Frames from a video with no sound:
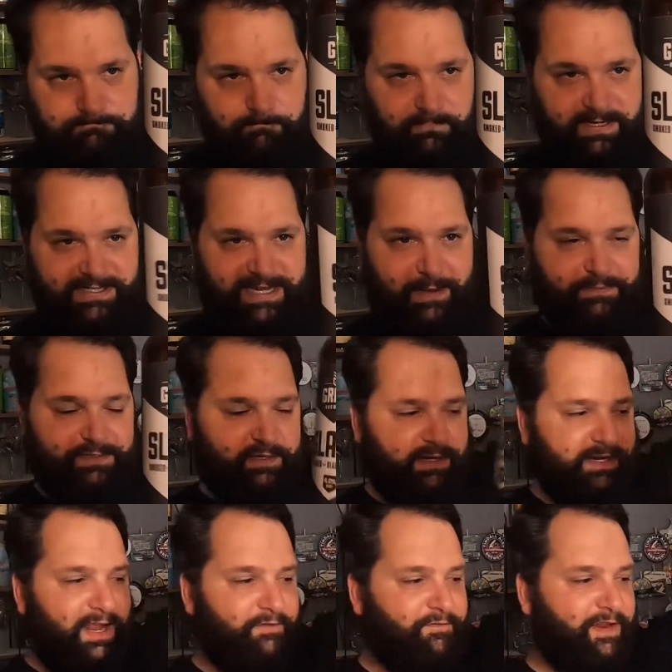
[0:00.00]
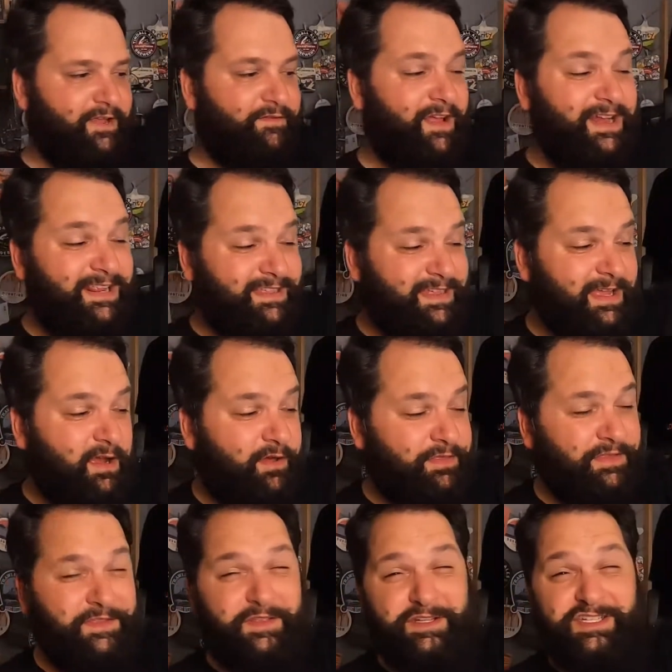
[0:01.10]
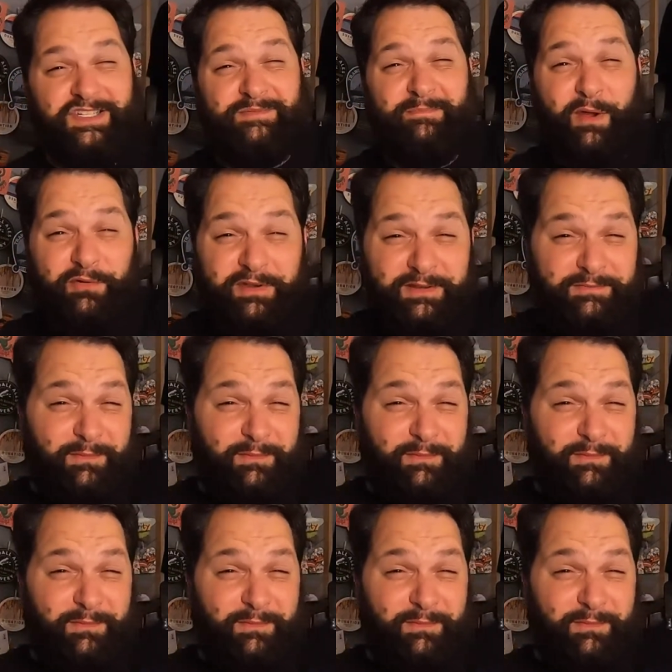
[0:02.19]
It's absolutely lovely. If anything, I think the smoked